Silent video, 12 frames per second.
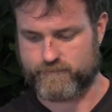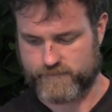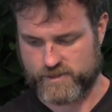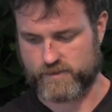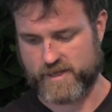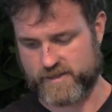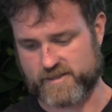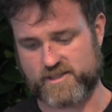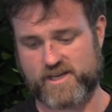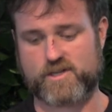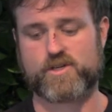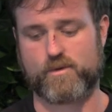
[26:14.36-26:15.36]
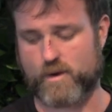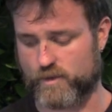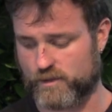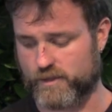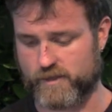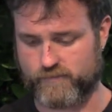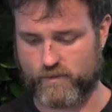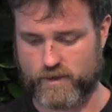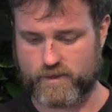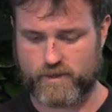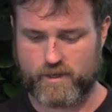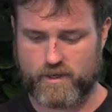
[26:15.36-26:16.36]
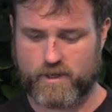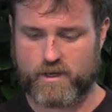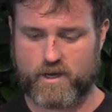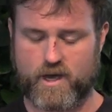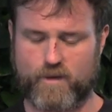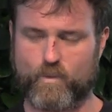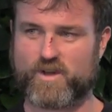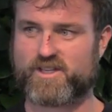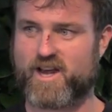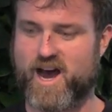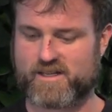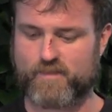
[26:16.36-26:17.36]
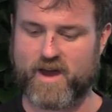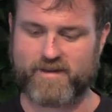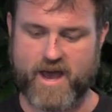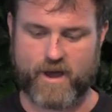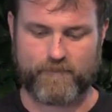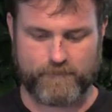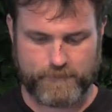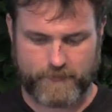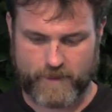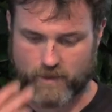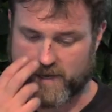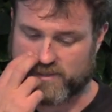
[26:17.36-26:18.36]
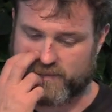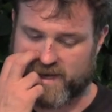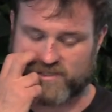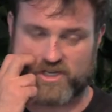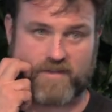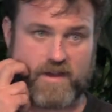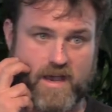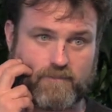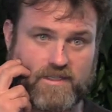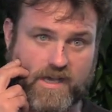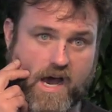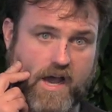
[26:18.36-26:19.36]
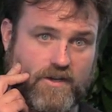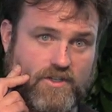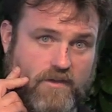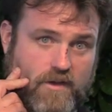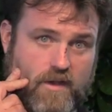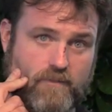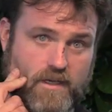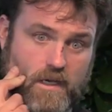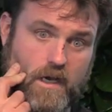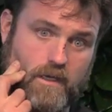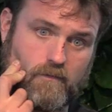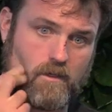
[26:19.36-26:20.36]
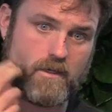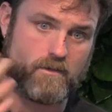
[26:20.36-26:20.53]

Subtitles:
So that's essentially what we're looking for. What's in HotSpot now? Okay, so we got JVM TI and JVM PI.